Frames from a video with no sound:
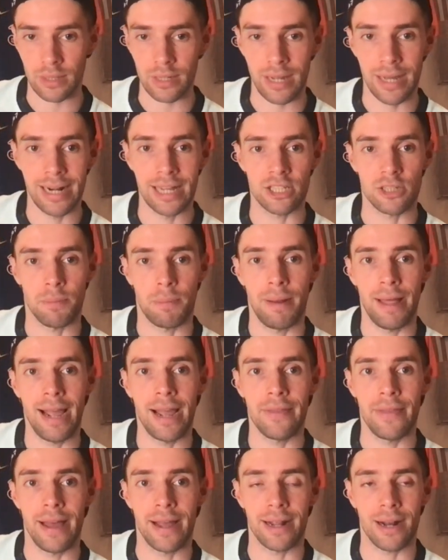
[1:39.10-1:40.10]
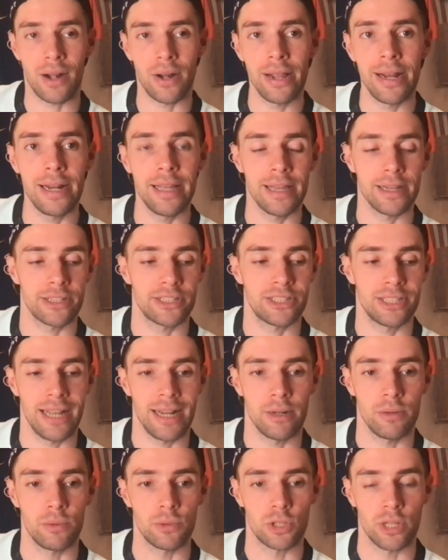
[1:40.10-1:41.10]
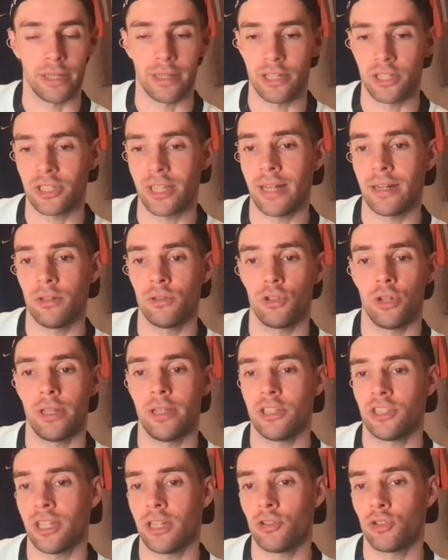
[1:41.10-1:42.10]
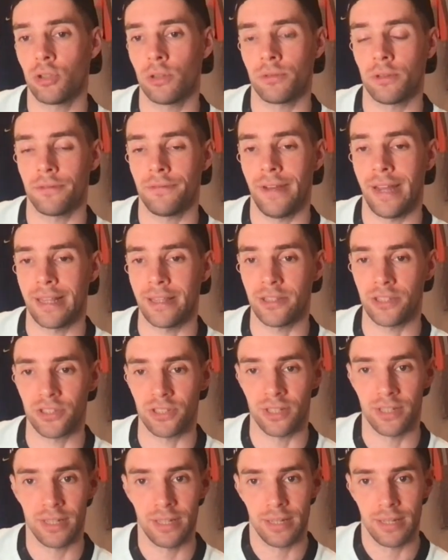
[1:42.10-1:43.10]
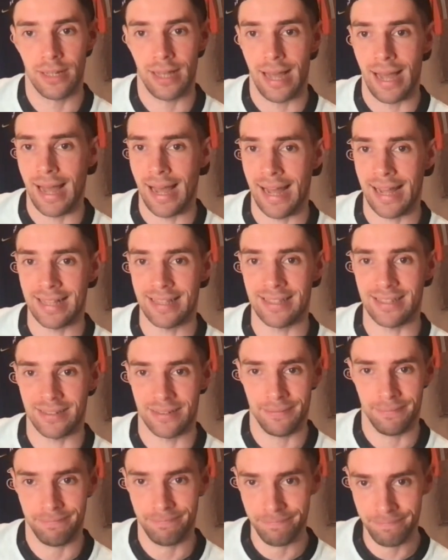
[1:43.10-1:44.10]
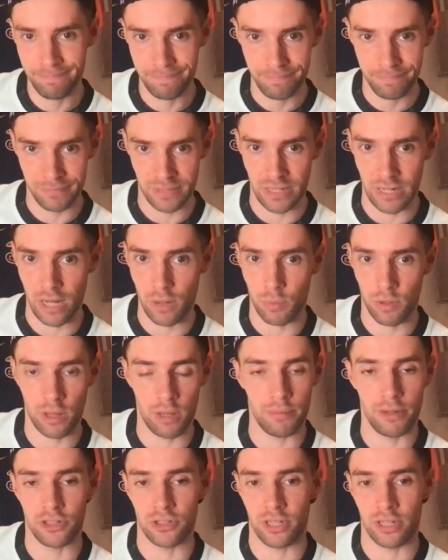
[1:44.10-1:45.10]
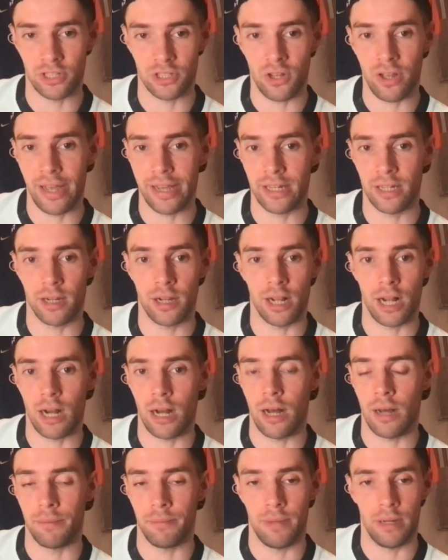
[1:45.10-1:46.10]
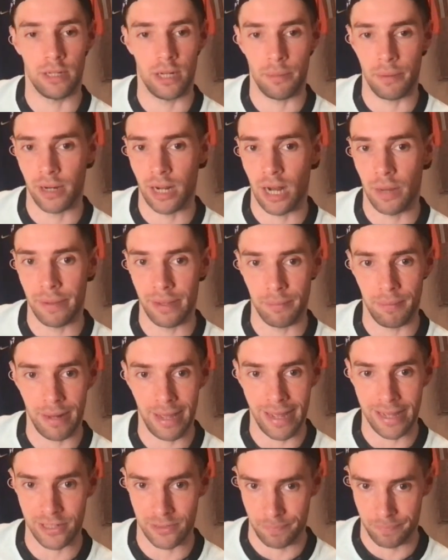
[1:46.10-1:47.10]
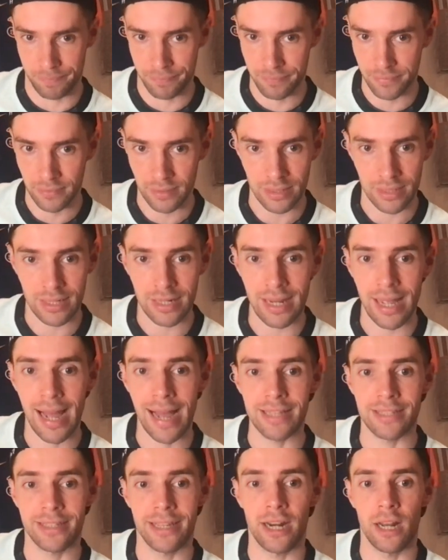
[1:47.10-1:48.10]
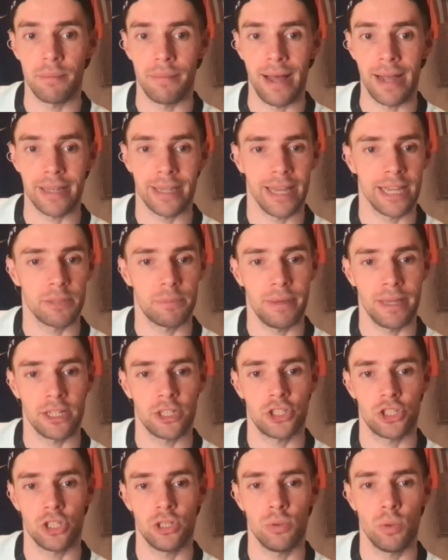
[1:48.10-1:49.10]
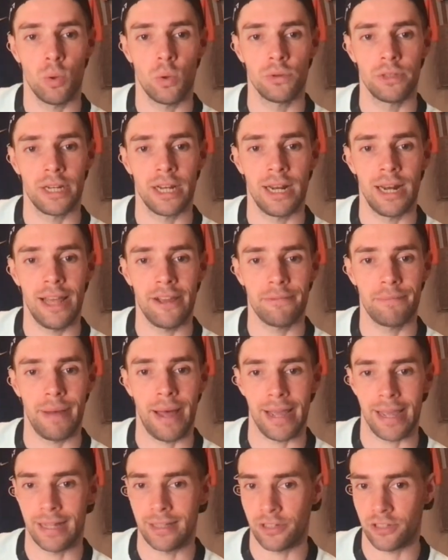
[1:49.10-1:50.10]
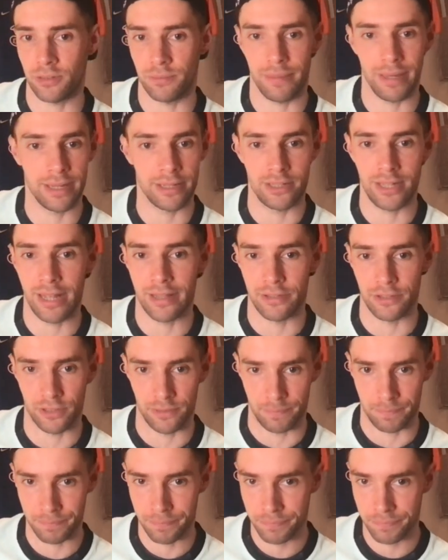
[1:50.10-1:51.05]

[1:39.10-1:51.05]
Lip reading: And it's a player that clearly excels in the central of defence and, one of the most exciting young-and-coming players at centre-back, yet he's being shoehorned in at left-back. It doesn't make sense.